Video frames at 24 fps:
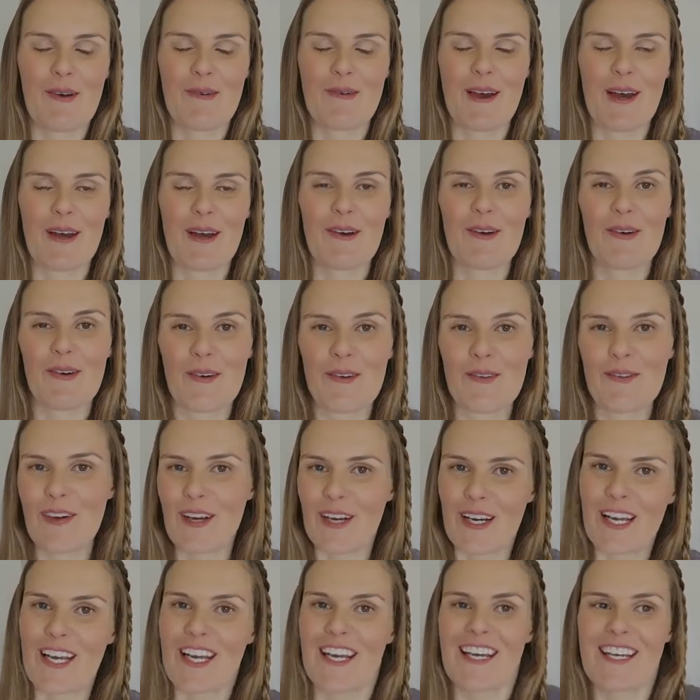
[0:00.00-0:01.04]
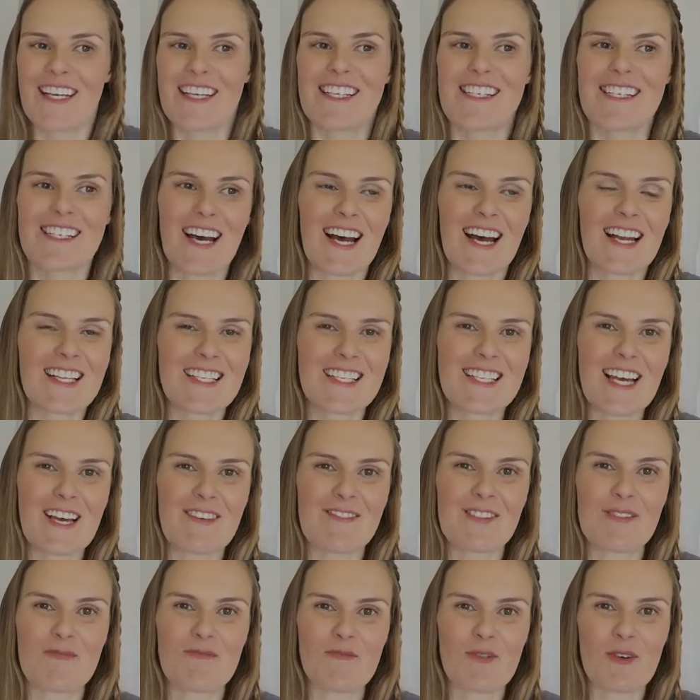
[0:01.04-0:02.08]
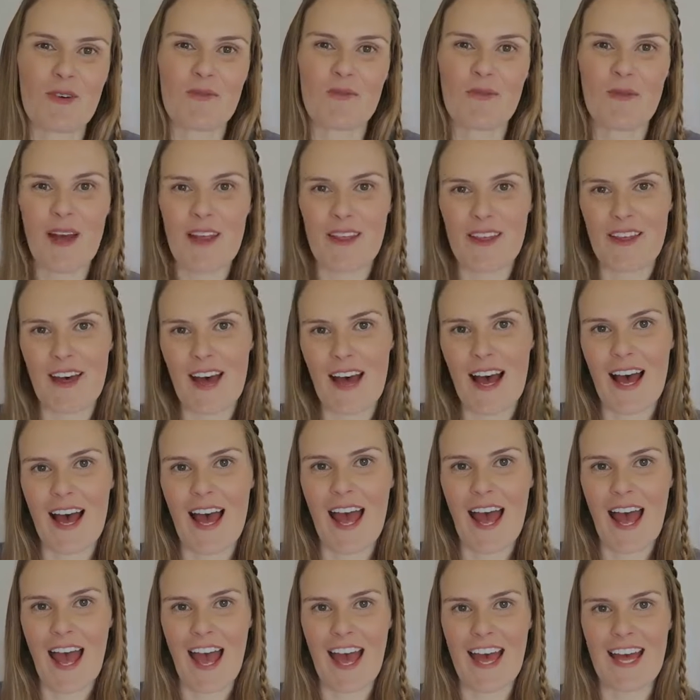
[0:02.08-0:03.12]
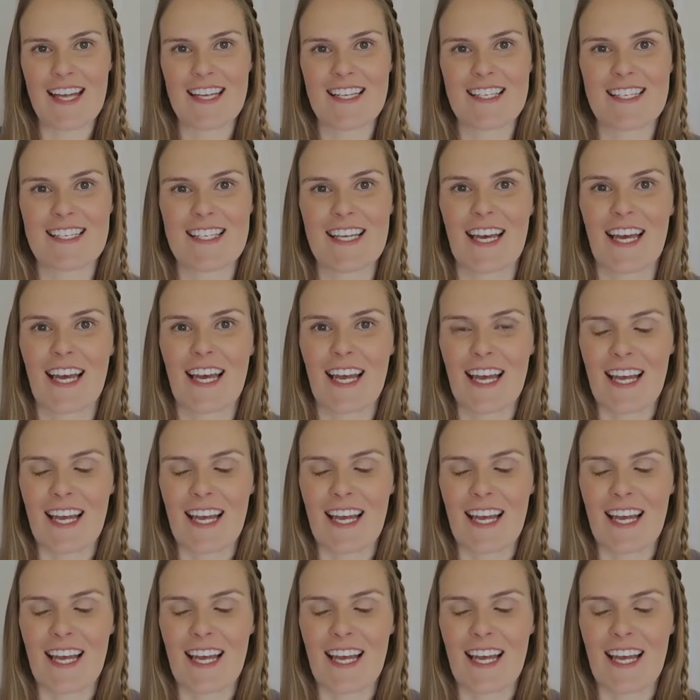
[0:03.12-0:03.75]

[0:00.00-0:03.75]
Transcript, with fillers: we're all very excited to have some warm weather and